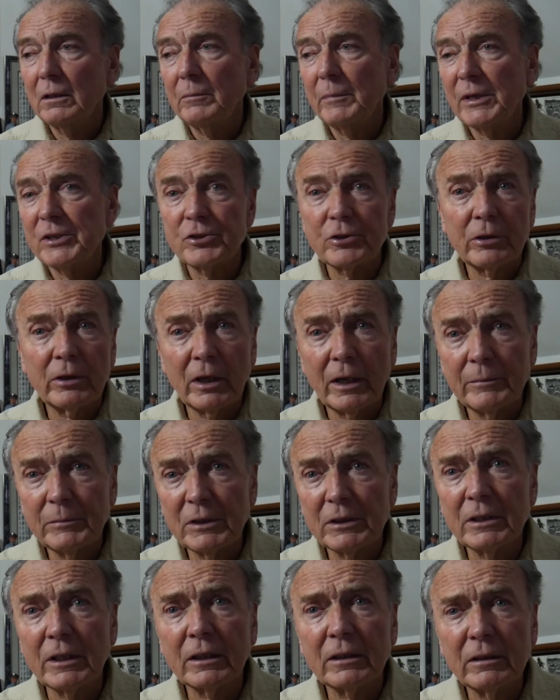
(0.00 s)
major crime
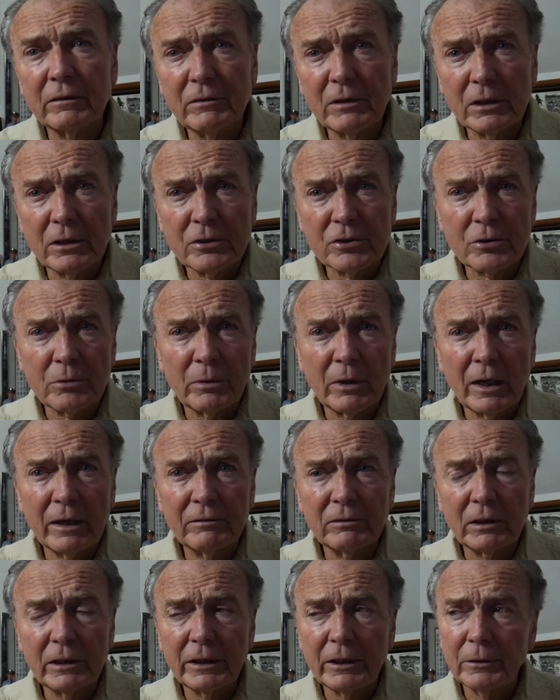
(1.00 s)
detective that has arrived
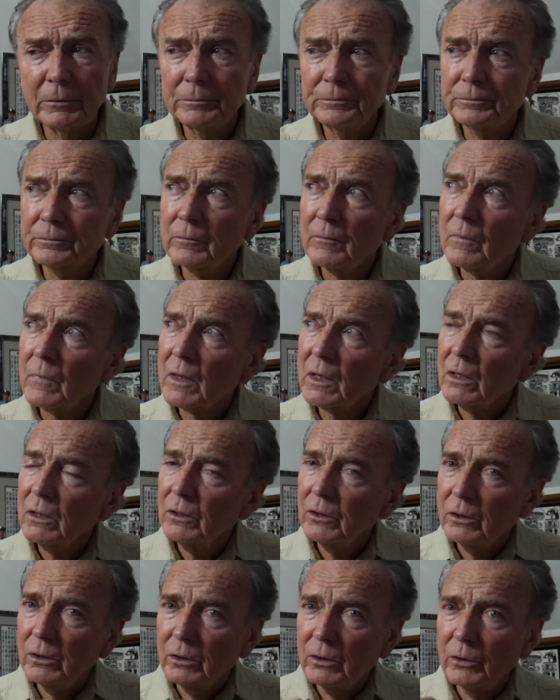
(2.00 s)
later.
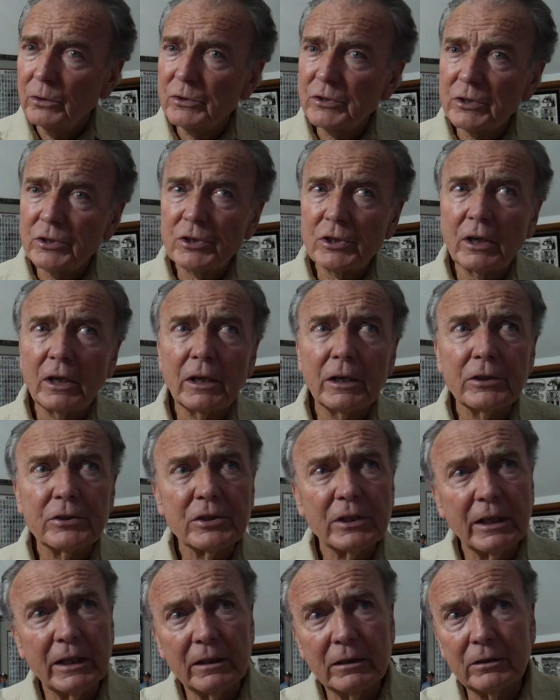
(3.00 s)
Who's in charge,
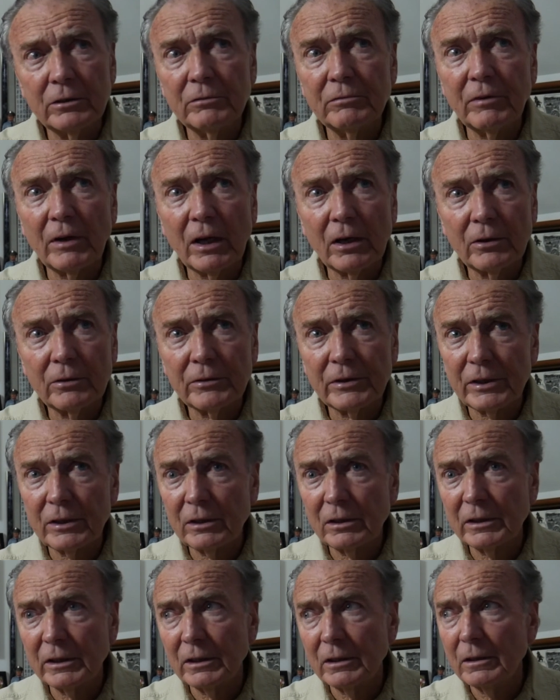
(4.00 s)
and you follow their
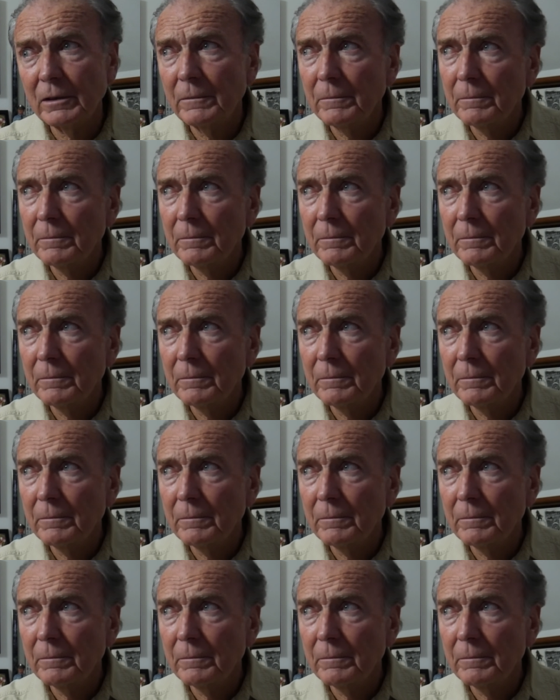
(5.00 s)
lead.